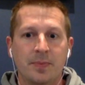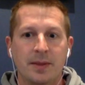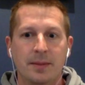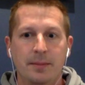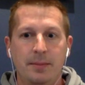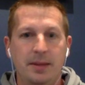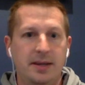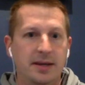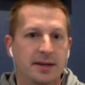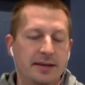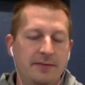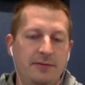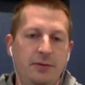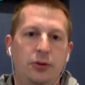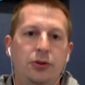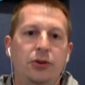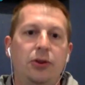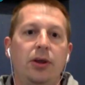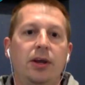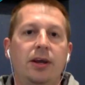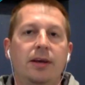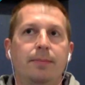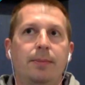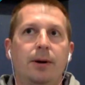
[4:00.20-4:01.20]
Because if you
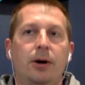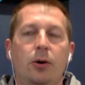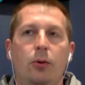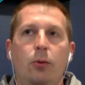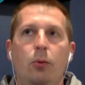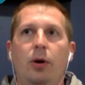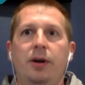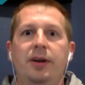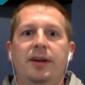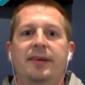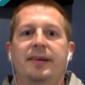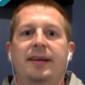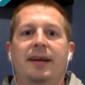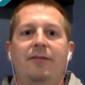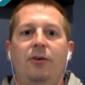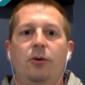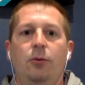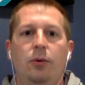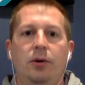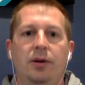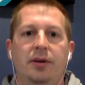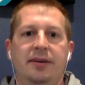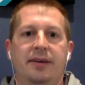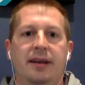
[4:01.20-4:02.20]
think about what is
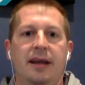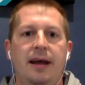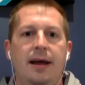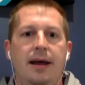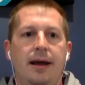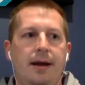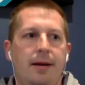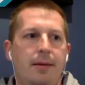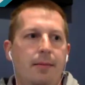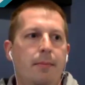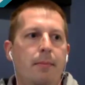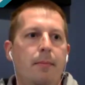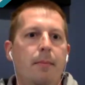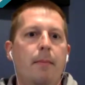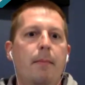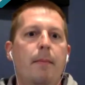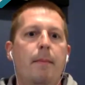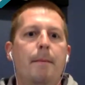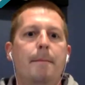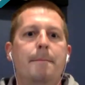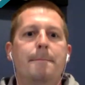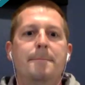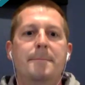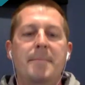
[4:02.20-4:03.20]
everyone's
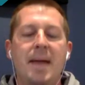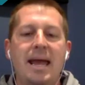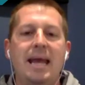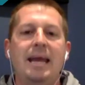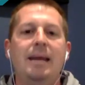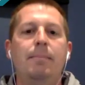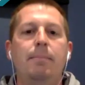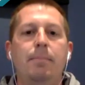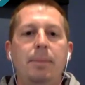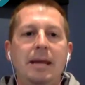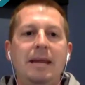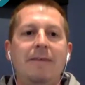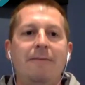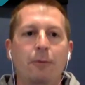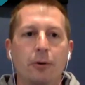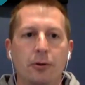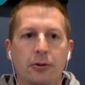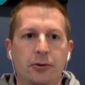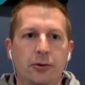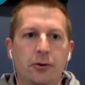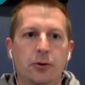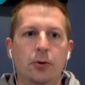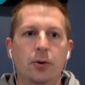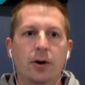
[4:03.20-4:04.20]
main beef
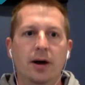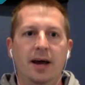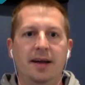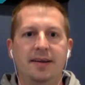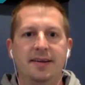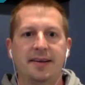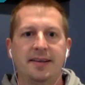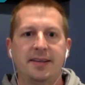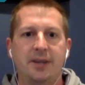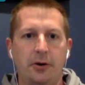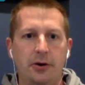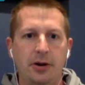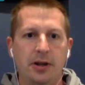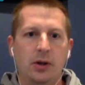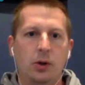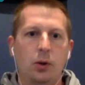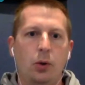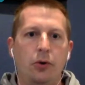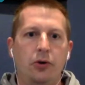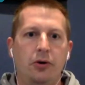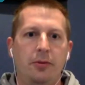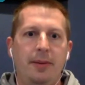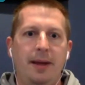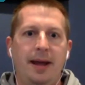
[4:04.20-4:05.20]
with Tua as a starting
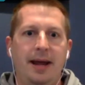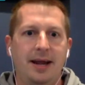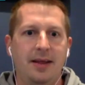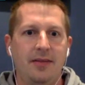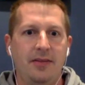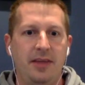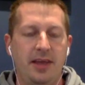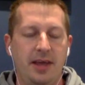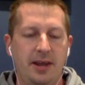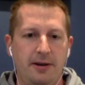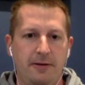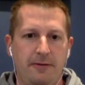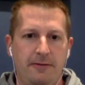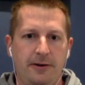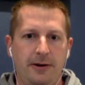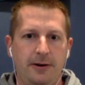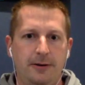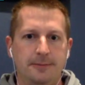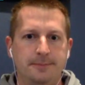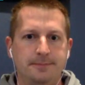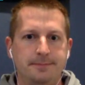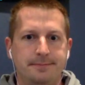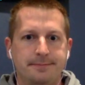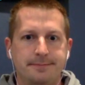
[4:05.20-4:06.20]
quarterback in the
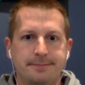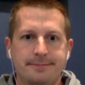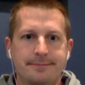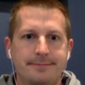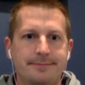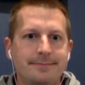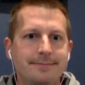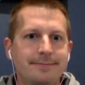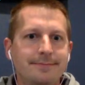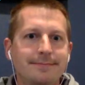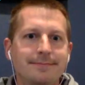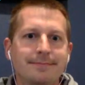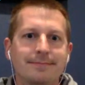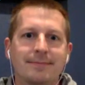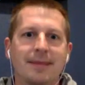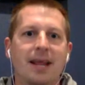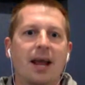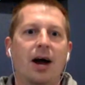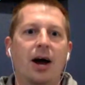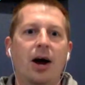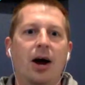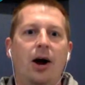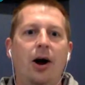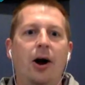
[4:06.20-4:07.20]
NFL,
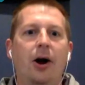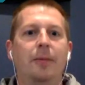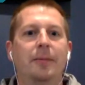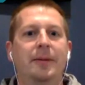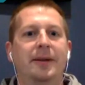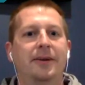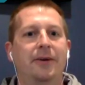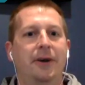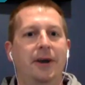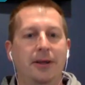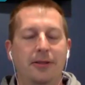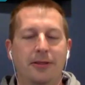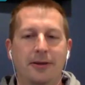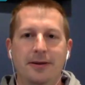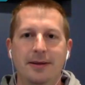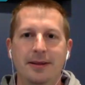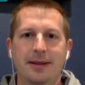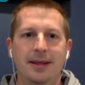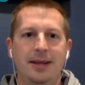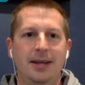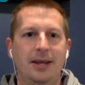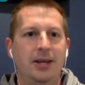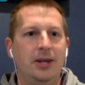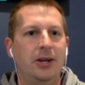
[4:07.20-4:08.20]
arm strength.
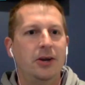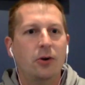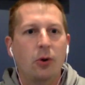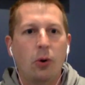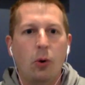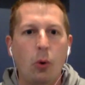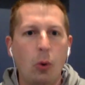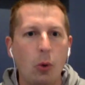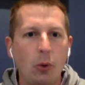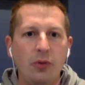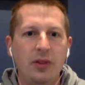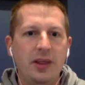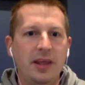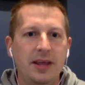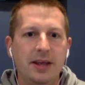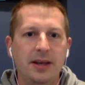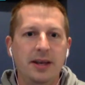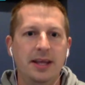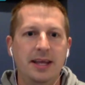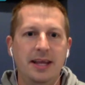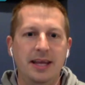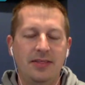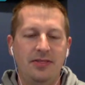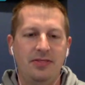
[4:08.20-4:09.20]
You're only going
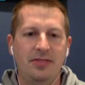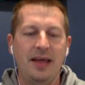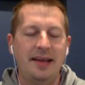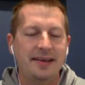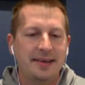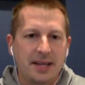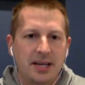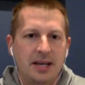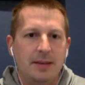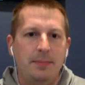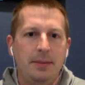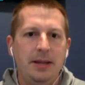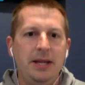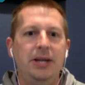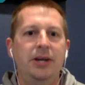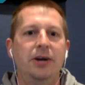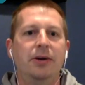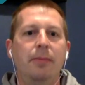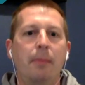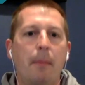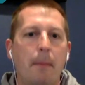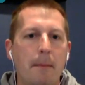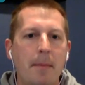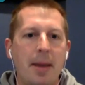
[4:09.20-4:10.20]
to get that's going to be
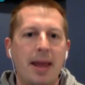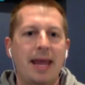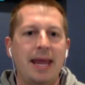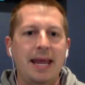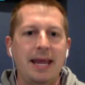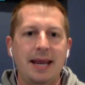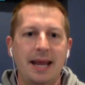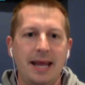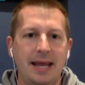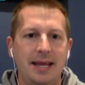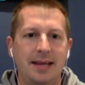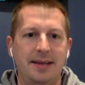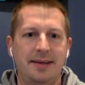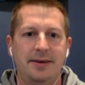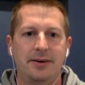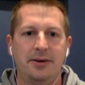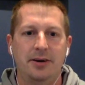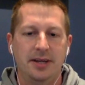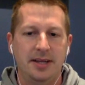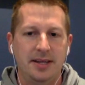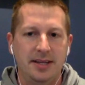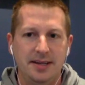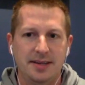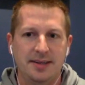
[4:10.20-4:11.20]
your main answer
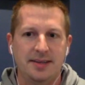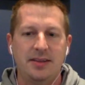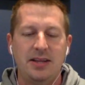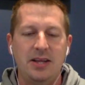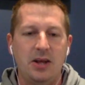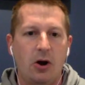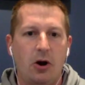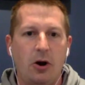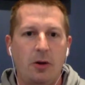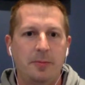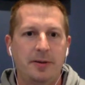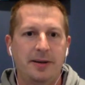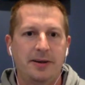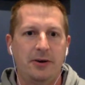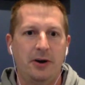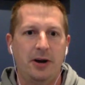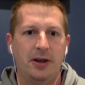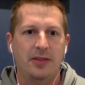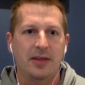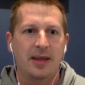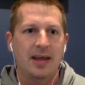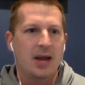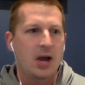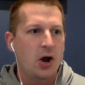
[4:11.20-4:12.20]
is the arm
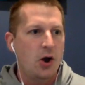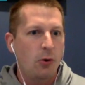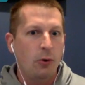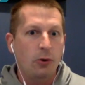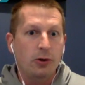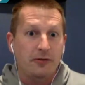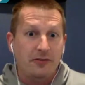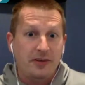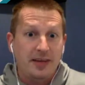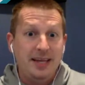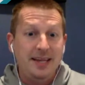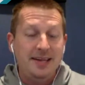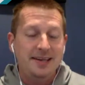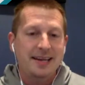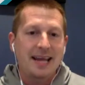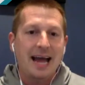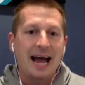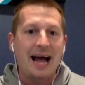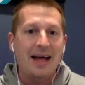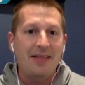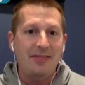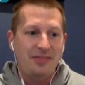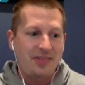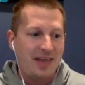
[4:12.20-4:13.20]
strength. Well, if he's
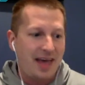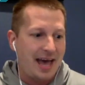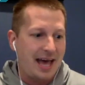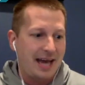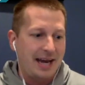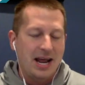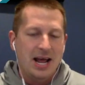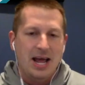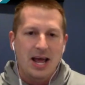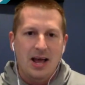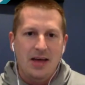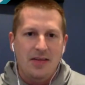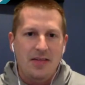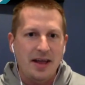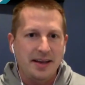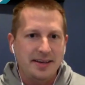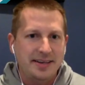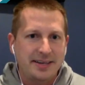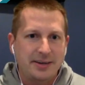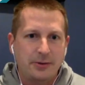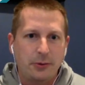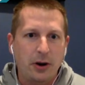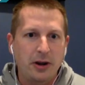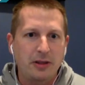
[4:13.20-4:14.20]
got that that
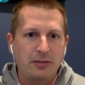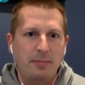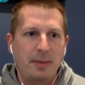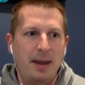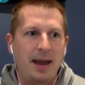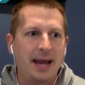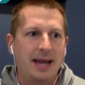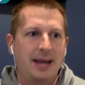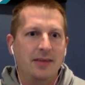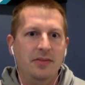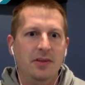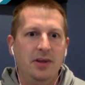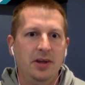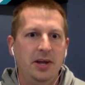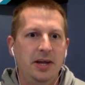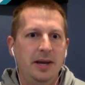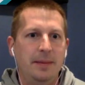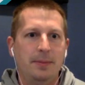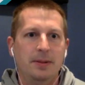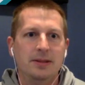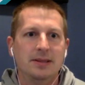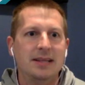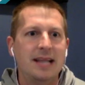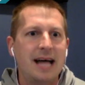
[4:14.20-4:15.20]
strength back in the
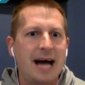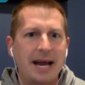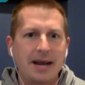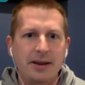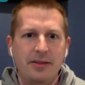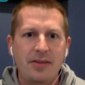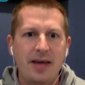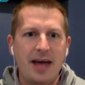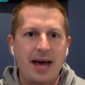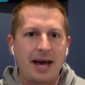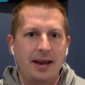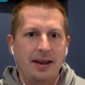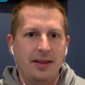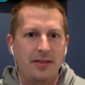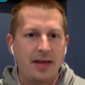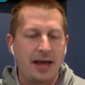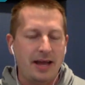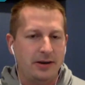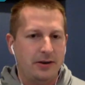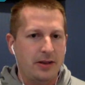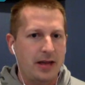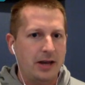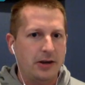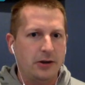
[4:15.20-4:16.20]
hip, a lot of that
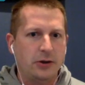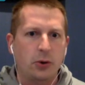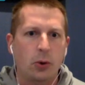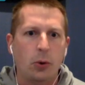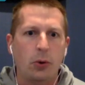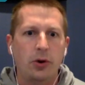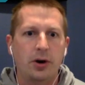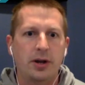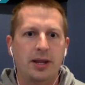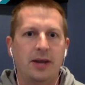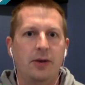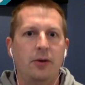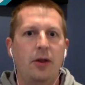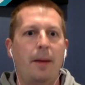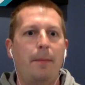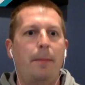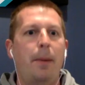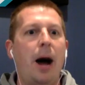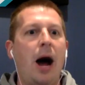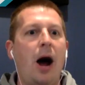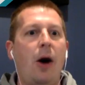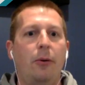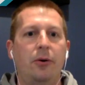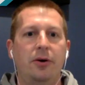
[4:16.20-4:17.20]
that that torque and that
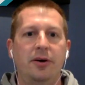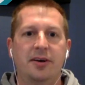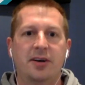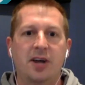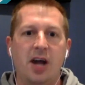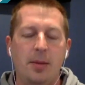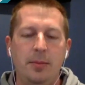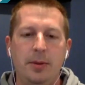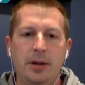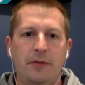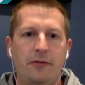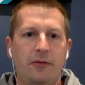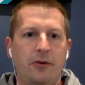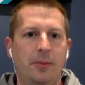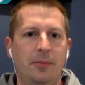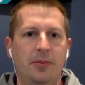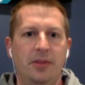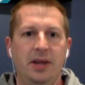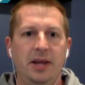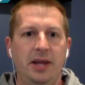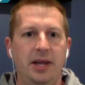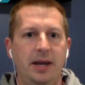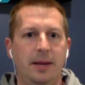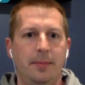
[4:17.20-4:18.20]
power is coming from
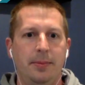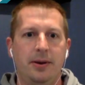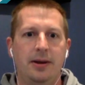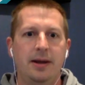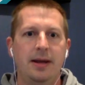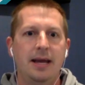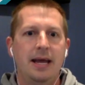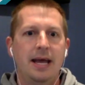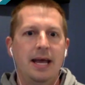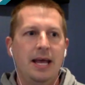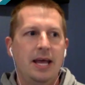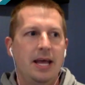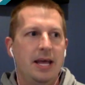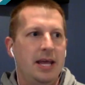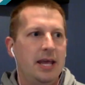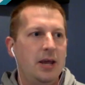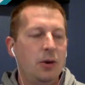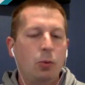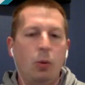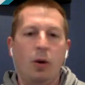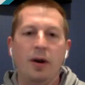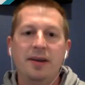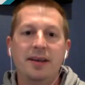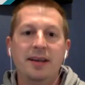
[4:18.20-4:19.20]
the hip.
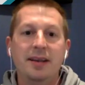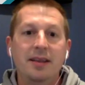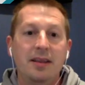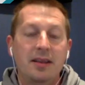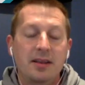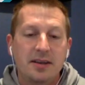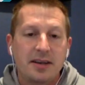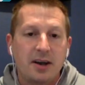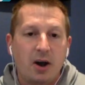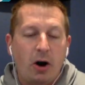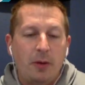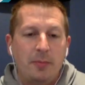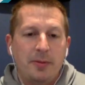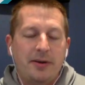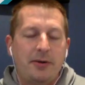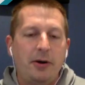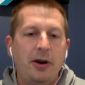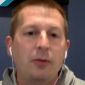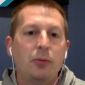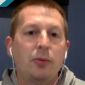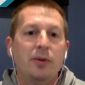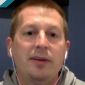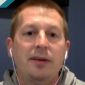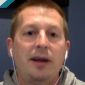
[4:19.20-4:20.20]
It wasn't arm
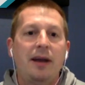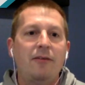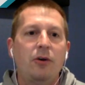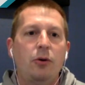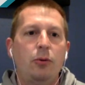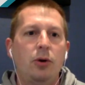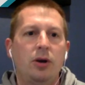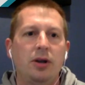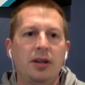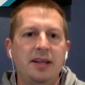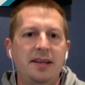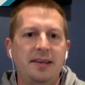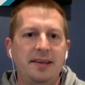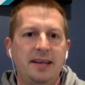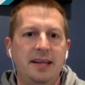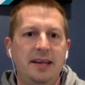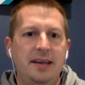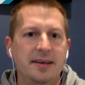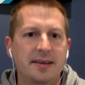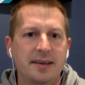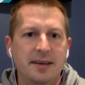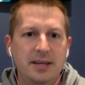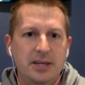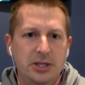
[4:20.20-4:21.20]
strength was never really seen
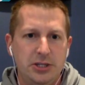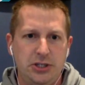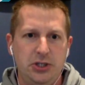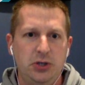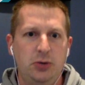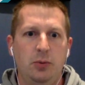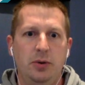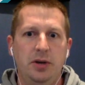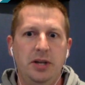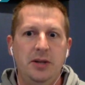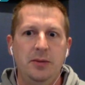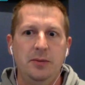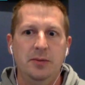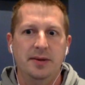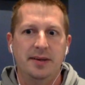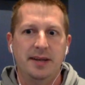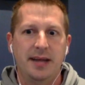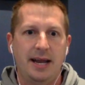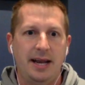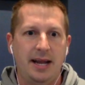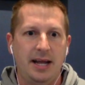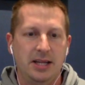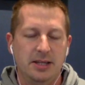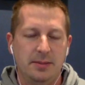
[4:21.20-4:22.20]
as an issue when he was
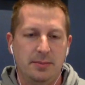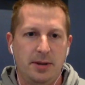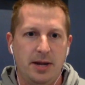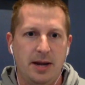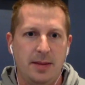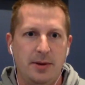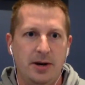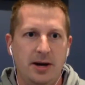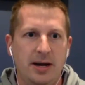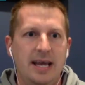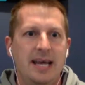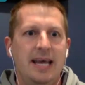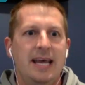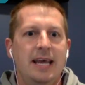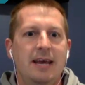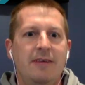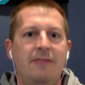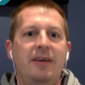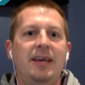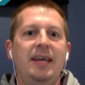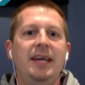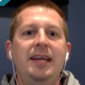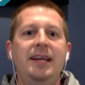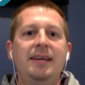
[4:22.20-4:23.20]
at Alabama.
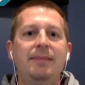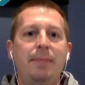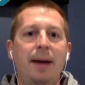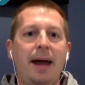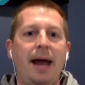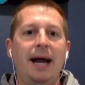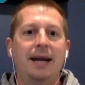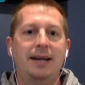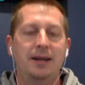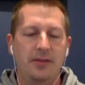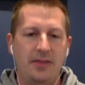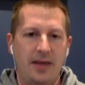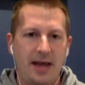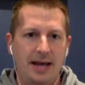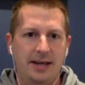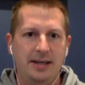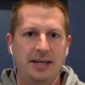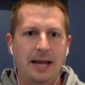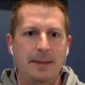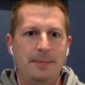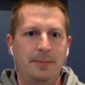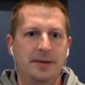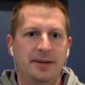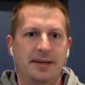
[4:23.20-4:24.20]
If he's back to that
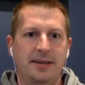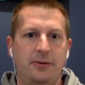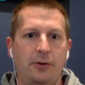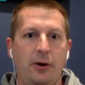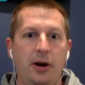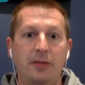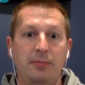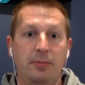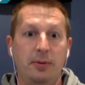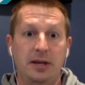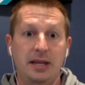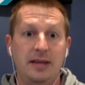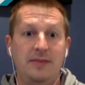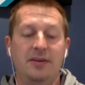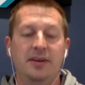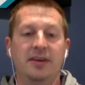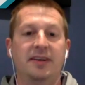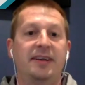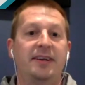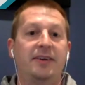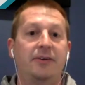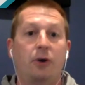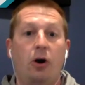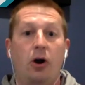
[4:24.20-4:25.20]
type of strength, but even
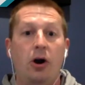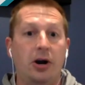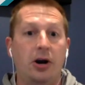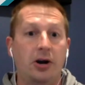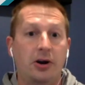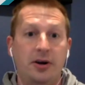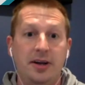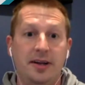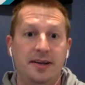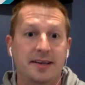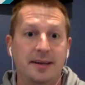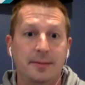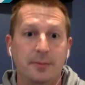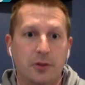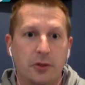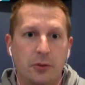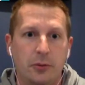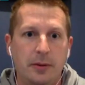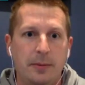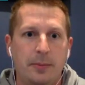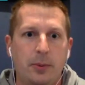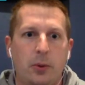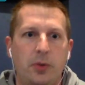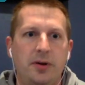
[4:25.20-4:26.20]
stronger, as some of the
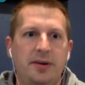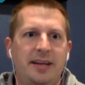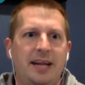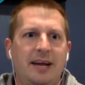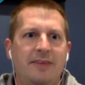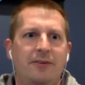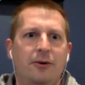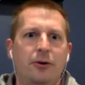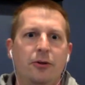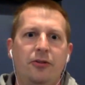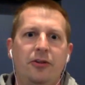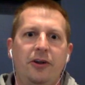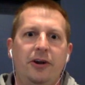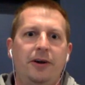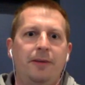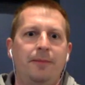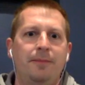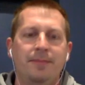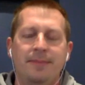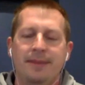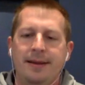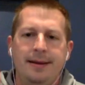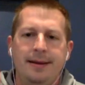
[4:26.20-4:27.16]
reports have out there,